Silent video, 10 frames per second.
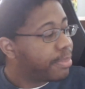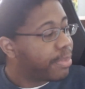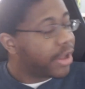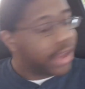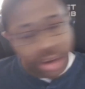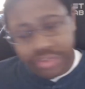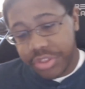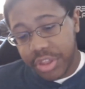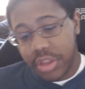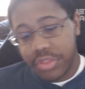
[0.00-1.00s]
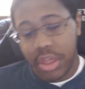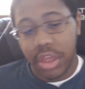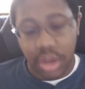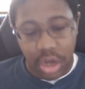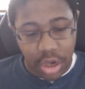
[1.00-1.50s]
But here's the thing that
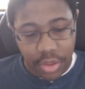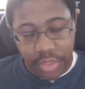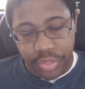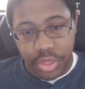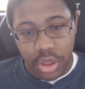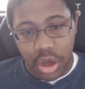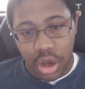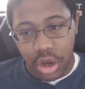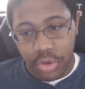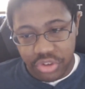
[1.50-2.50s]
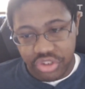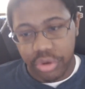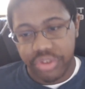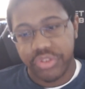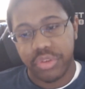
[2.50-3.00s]
they uh, that the
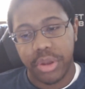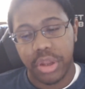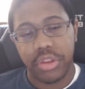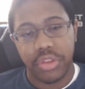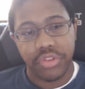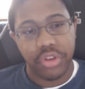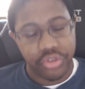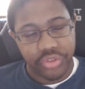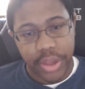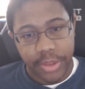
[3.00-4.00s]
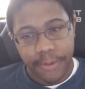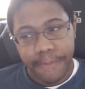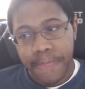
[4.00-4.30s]
Jan 6 Committee doesn't understand.